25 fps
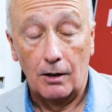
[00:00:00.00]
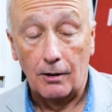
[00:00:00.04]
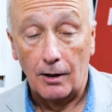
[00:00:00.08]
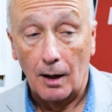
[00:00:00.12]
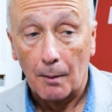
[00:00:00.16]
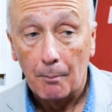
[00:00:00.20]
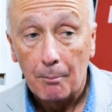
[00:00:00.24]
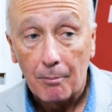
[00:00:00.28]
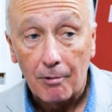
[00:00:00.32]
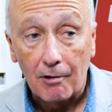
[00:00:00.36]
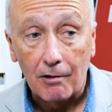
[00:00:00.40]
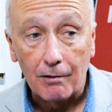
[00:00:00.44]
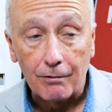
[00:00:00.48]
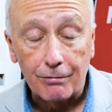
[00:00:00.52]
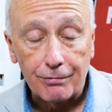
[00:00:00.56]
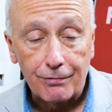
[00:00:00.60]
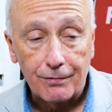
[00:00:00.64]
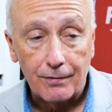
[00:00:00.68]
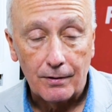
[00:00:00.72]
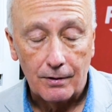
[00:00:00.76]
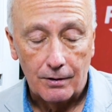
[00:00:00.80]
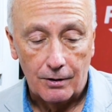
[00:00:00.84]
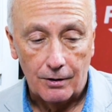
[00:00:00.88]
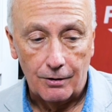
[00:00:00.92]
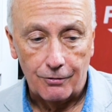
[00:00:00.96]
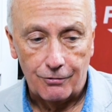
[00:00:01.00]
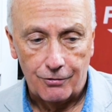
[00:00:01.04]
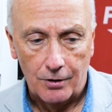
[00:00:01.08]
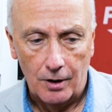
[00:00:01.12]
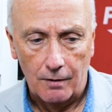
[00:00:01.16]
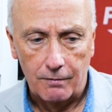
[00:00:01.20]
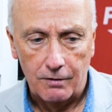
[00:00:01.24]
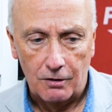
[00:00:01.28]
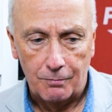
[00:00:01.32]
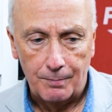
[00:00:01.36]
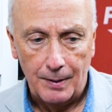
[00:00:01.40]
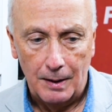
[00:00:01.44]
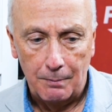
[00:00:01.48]
number of
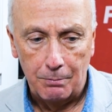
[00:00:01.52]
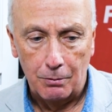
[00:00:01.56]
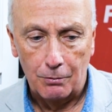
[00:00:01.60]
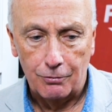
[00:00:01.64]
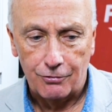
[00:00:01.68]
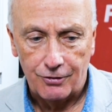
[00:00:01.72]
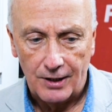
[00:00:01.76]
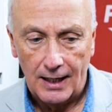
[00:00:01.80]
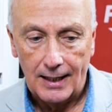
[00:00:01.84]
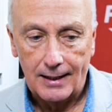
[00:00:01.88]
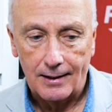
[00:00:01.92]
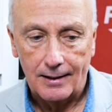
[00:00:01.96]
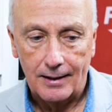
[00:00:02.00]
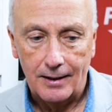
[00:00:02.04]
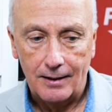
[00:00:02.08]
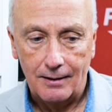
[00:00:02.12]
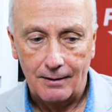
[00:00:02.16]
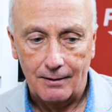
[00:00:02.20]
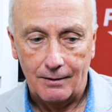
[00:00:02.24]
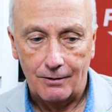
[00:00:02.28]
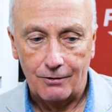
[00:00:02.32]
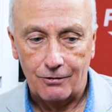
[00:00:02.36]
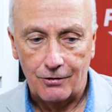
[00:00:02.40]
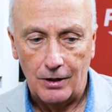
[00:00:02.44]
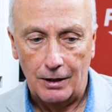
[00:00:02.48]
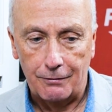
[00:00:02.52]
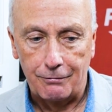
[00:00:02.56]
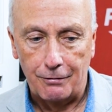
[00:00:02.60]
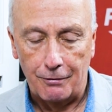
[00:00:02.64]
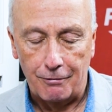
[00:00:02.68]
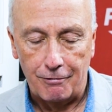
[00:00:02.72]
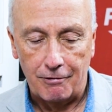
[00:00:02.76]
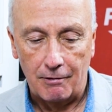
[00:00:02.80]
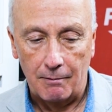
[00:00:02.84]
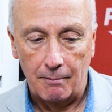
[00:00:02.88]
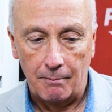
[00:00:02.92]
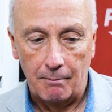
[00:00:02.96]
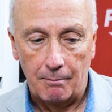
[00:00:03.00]
service people, sadly, suffer
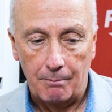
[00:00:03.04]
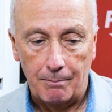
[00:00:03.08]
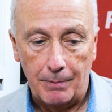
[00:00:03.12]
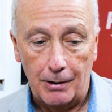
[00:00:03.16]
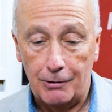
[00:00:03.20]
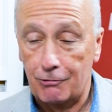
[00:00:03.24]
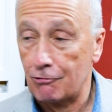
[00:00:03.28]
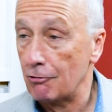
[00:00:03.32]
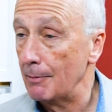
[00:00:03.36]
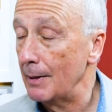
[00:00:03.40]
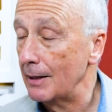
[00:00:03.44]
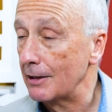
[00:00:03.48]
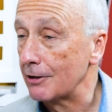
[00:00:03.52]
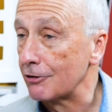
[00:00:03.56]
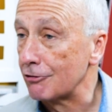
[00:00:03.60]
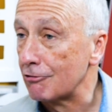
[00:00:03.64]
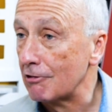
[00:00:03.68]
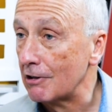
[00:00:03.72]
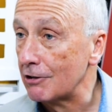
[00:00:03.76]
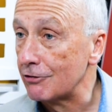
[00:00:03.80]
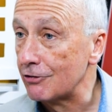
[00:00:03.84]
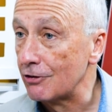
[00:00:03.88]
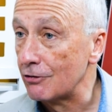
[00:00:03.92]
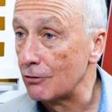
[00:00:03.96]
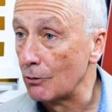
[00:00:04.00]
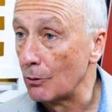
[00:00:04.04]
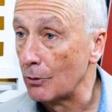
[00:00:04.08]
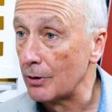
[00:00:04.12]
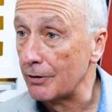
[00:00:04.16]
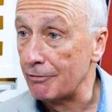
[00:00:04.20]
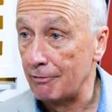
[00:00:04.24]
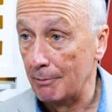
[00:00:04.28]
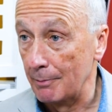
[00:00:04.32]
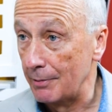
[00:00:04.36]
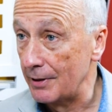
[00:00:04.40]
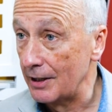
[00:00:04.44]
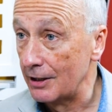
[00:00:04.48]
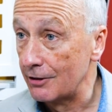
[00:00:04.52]
from post-traumatic stress disorder
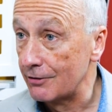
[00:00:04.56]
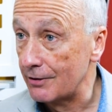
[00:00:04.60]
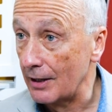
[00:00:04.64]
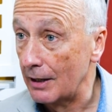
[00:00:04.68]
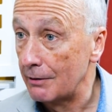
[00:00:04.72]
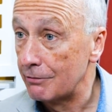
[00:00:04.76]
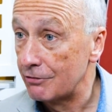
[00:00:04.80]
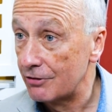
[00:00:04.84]
from things they've